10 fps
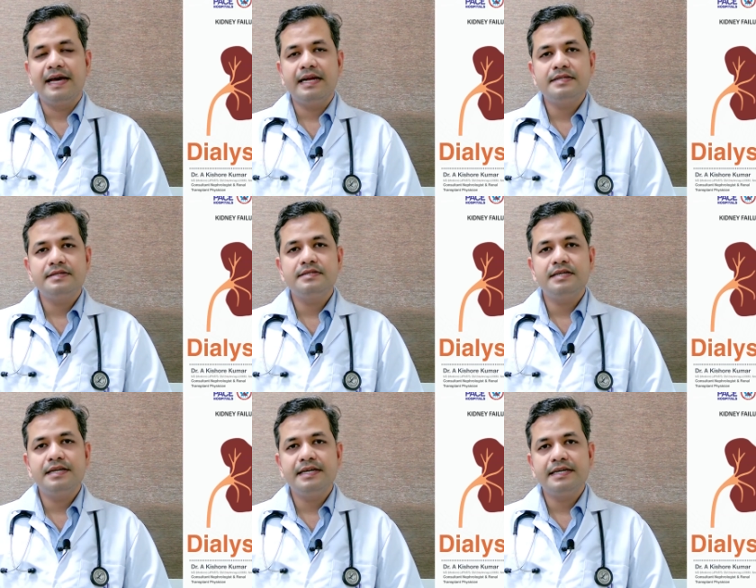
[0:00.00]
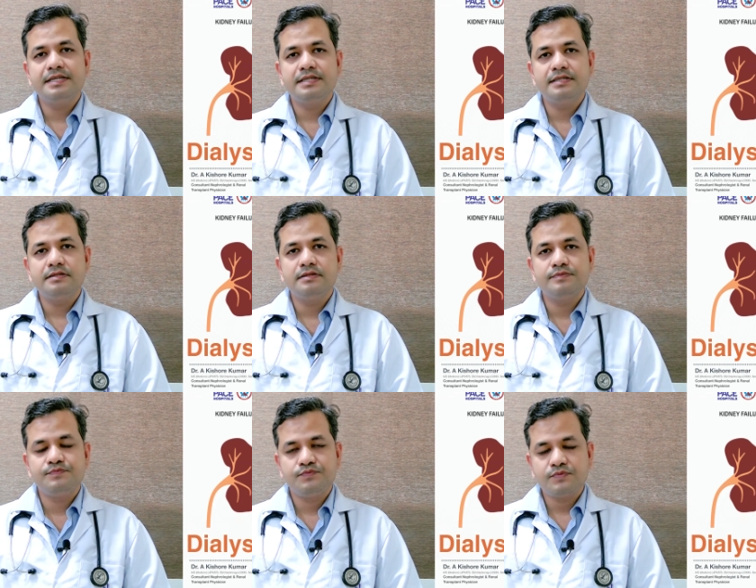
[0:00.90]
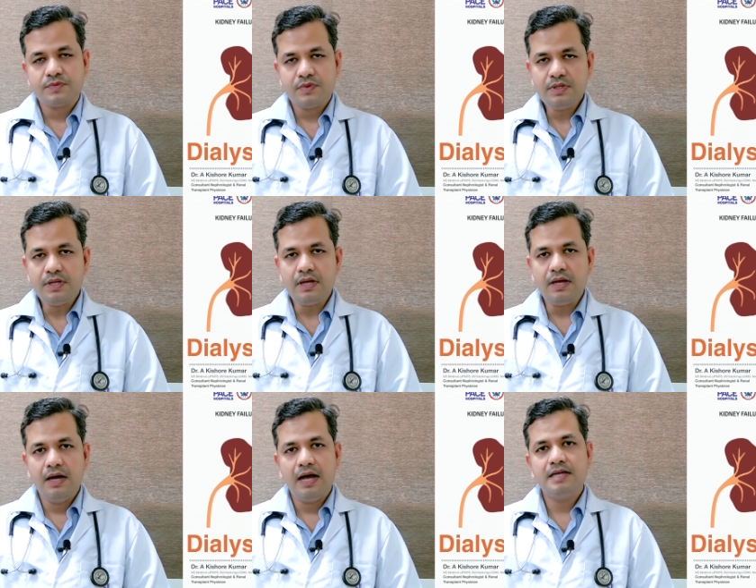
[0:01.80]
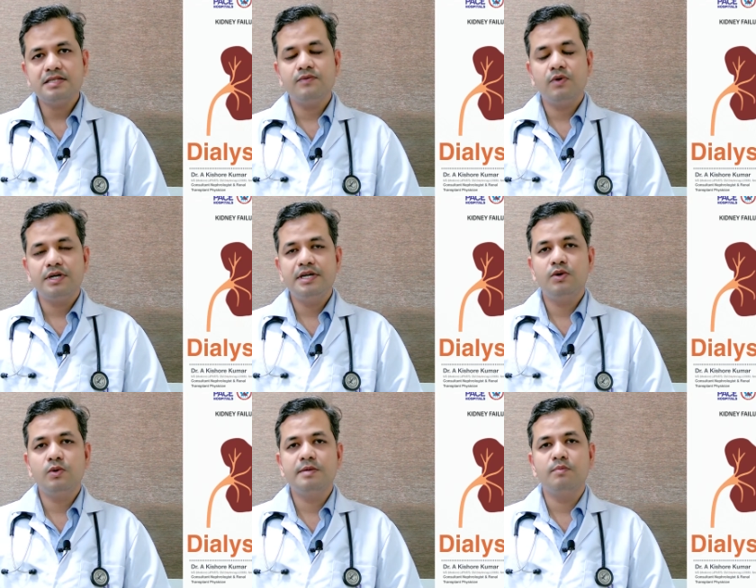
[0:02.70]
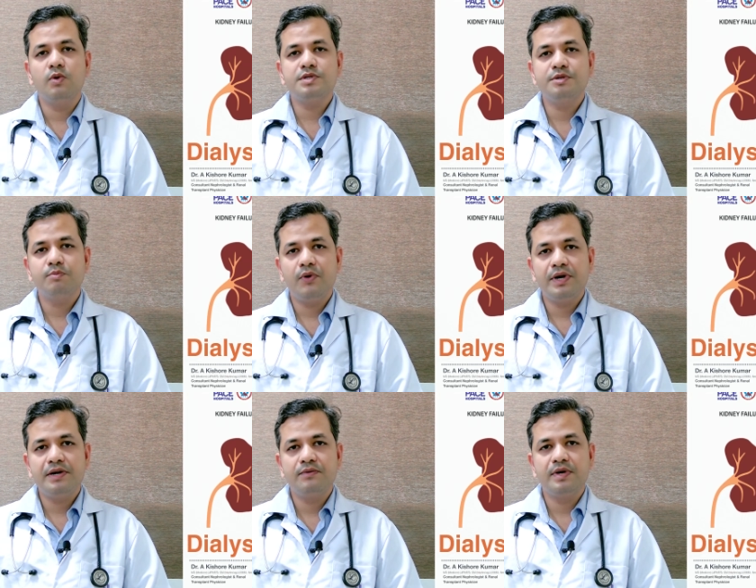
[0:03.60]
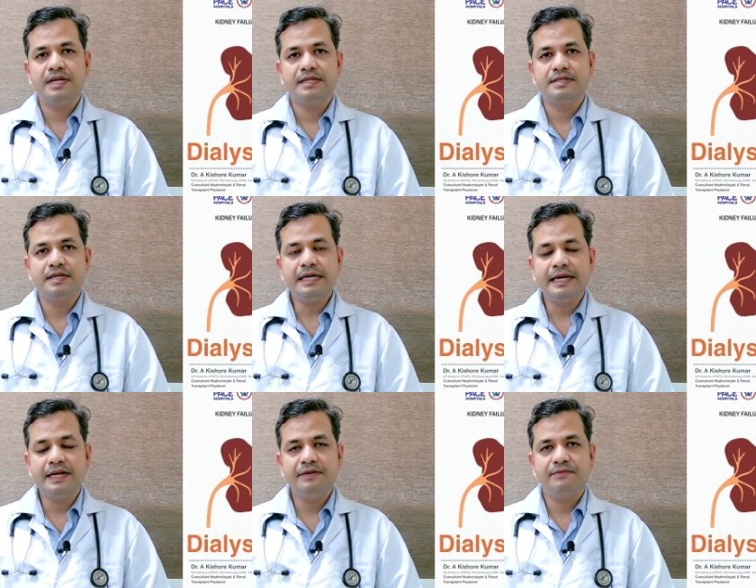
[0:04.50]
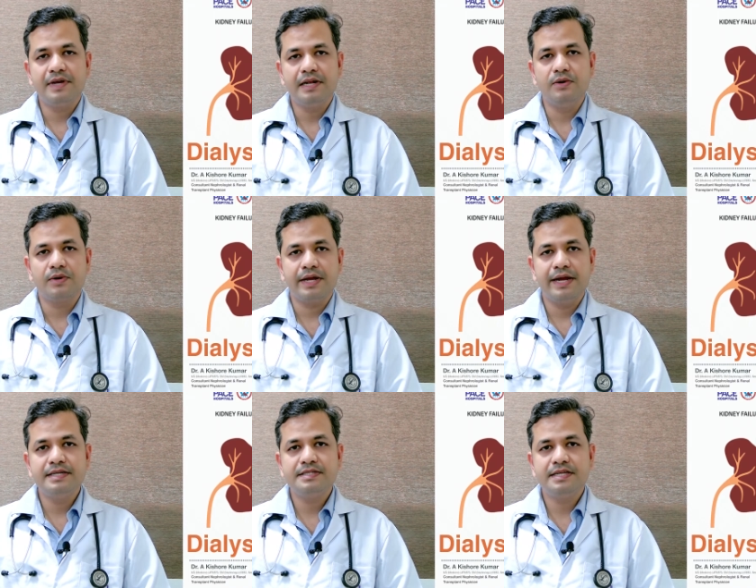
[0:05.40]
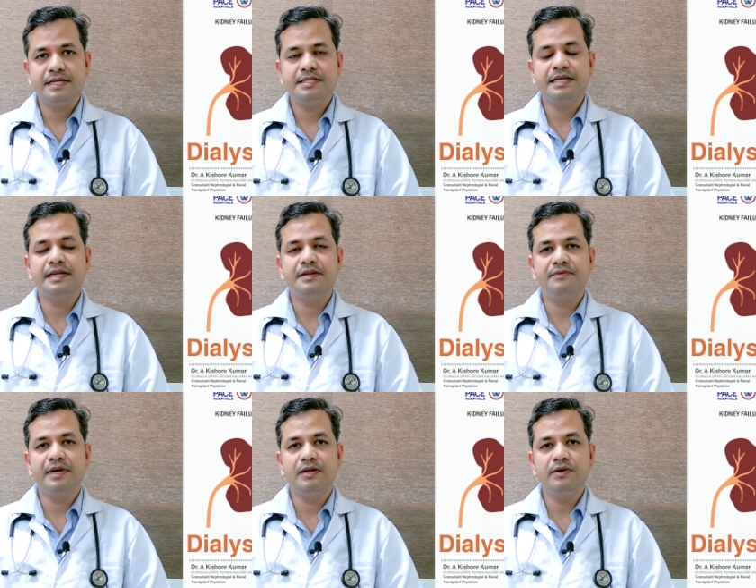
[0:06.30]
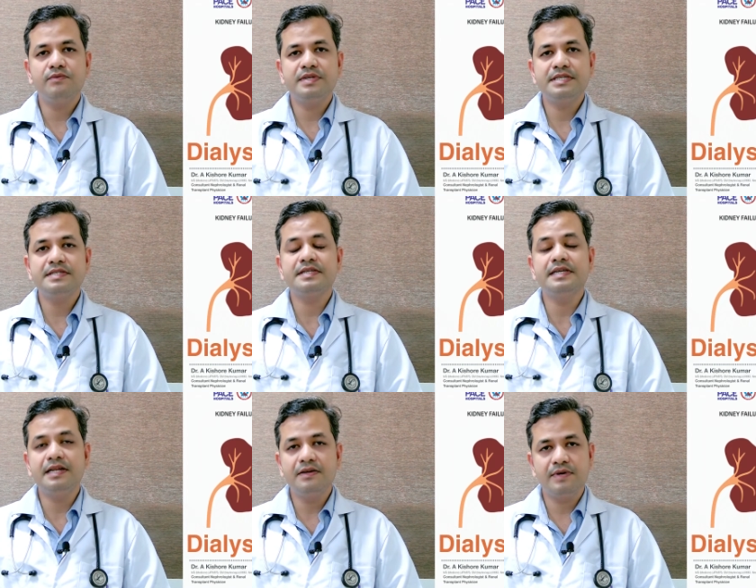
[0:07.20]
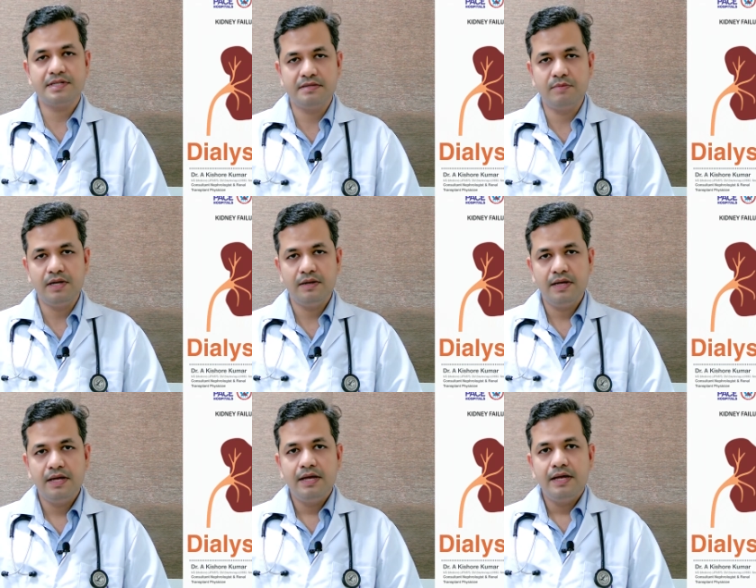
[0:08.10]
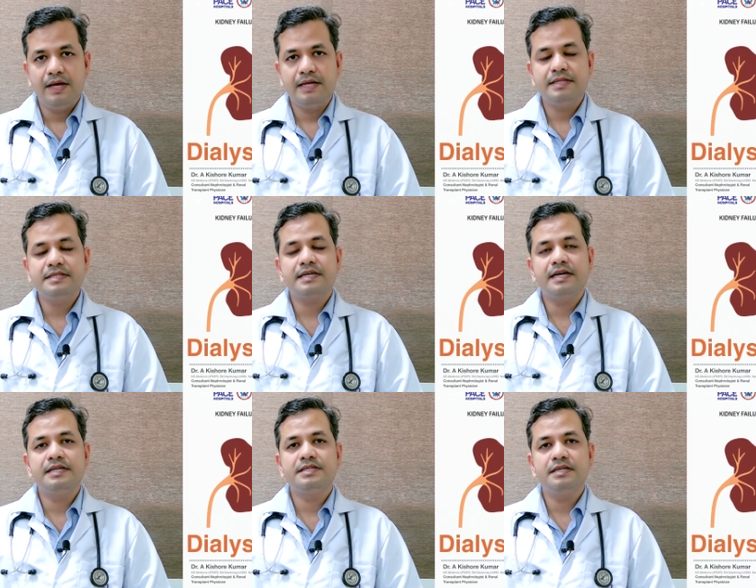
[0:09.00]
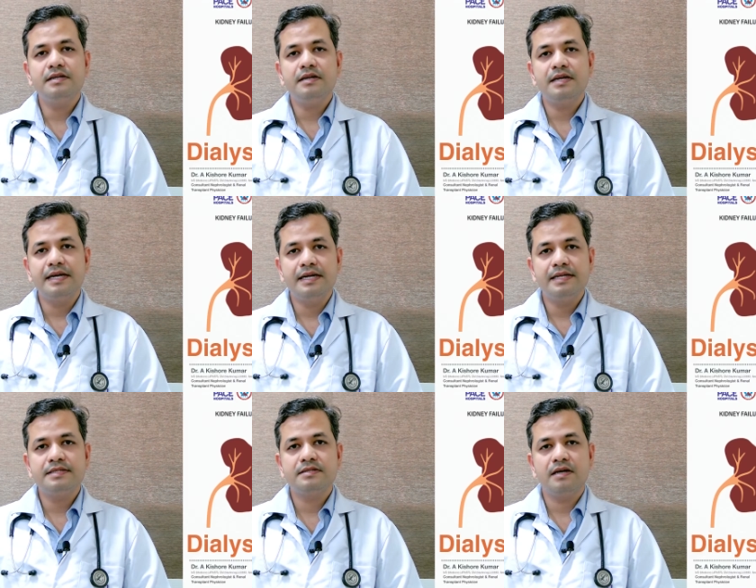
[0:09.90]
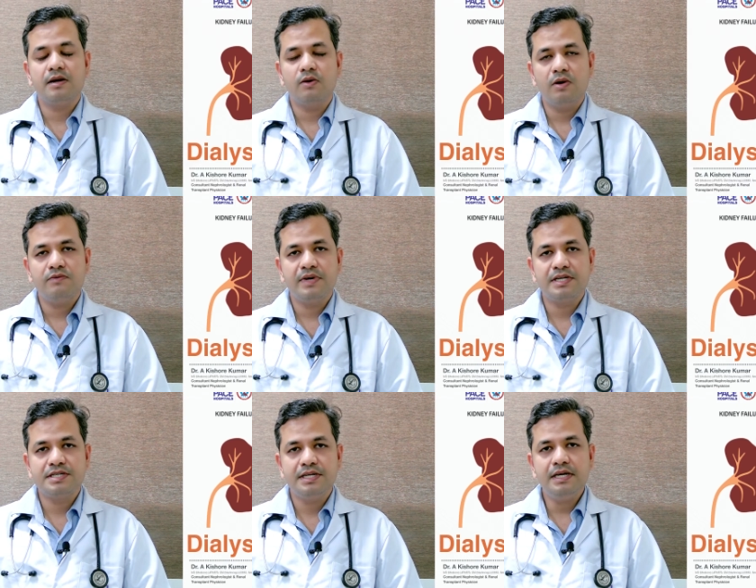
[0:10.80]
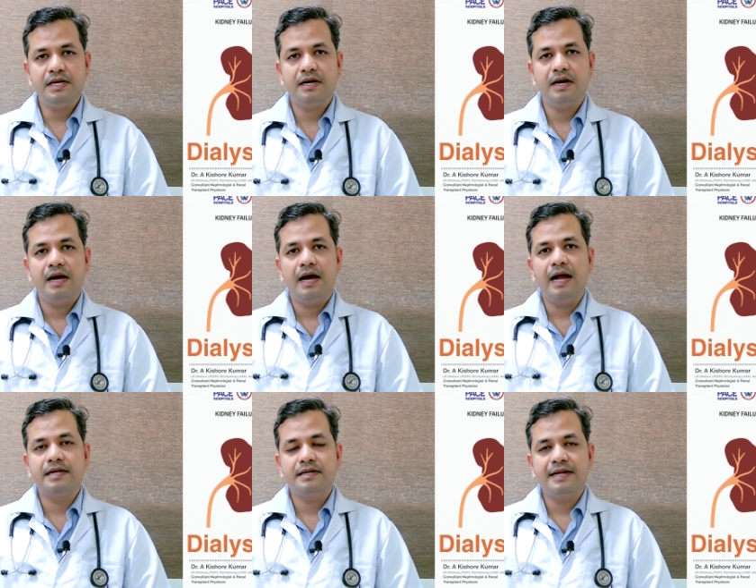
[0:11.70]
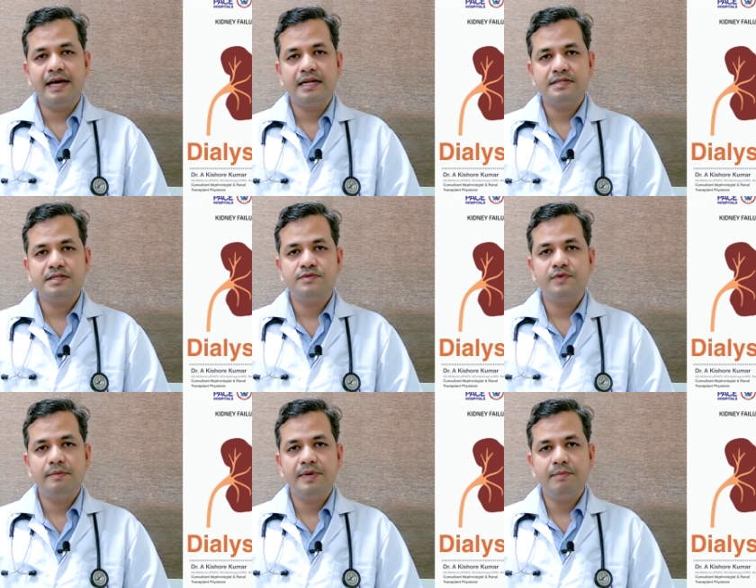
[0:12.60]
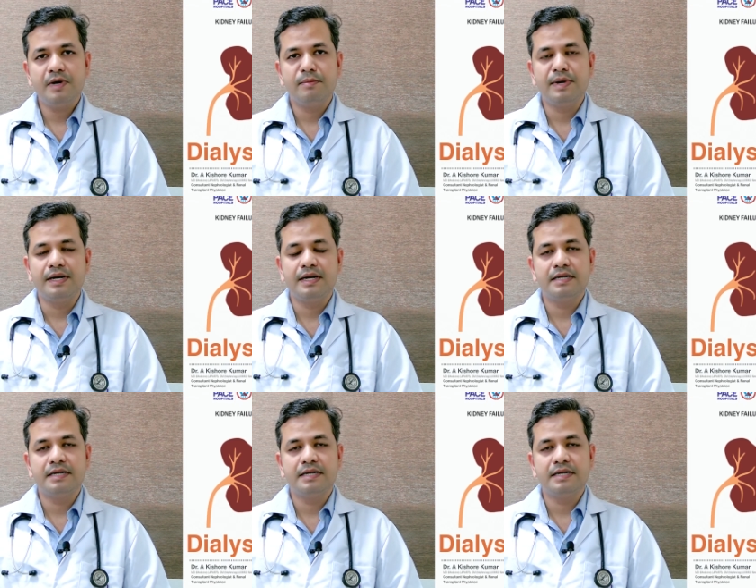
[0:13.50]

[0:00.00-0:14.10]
Dialysis indication, as I've already told, the most important one is the kidney failure, end stage kidney failure, which is irreversible. In this condition, kidneys are not functioning and the dialysis will be permanent.